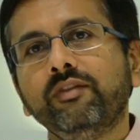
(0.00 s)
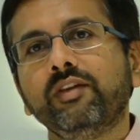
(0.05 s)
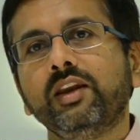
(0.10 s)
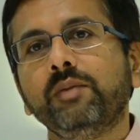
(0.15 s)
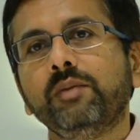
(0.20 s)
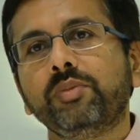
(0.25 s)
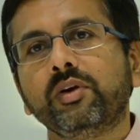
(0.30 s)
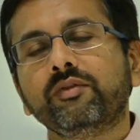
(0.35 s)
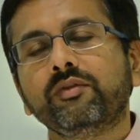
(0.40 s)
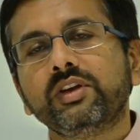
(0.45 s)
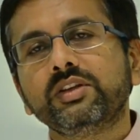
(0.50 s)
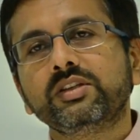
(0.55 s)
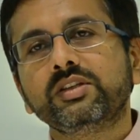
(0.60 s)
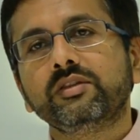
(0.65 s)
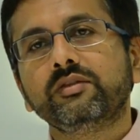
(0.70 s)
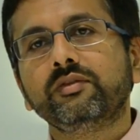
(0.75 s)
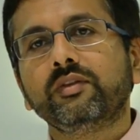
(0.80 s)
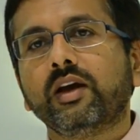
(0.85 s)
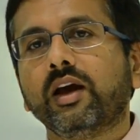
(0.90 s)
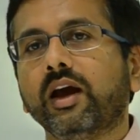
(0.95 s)
very
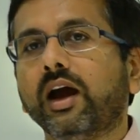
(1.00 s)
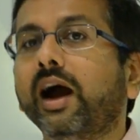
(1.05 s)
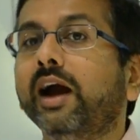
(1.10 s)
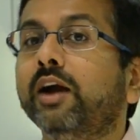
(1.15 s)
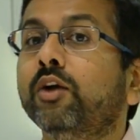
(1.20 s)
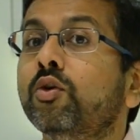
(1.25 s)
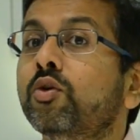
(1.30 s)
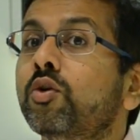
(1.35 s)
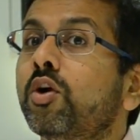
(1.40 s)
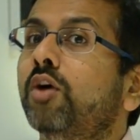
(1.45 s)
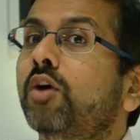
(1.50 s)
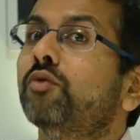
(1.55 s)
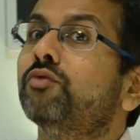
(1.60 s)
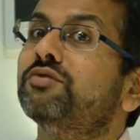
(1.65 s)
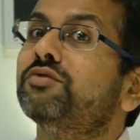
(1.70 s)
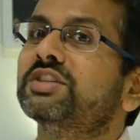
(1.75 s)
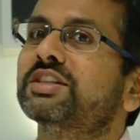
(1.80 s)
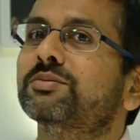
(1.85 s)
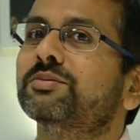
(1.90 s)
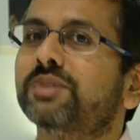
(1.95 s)
pervasive. I don't know how
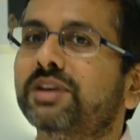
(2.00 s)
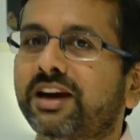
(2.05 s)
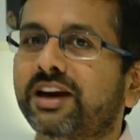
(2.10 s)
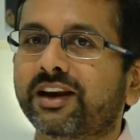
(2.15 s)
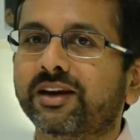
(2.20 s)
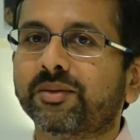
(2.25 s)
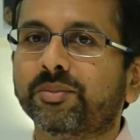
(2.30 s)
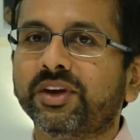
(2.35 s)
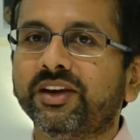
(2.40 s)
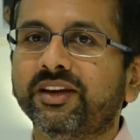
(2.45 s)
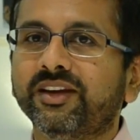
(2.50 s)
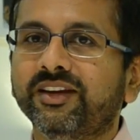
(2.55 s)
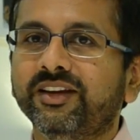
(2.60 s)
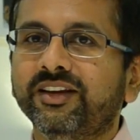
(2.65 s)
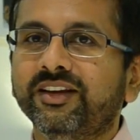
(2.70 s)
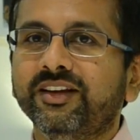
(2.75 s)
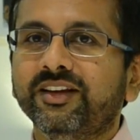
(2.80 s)
visible it will be.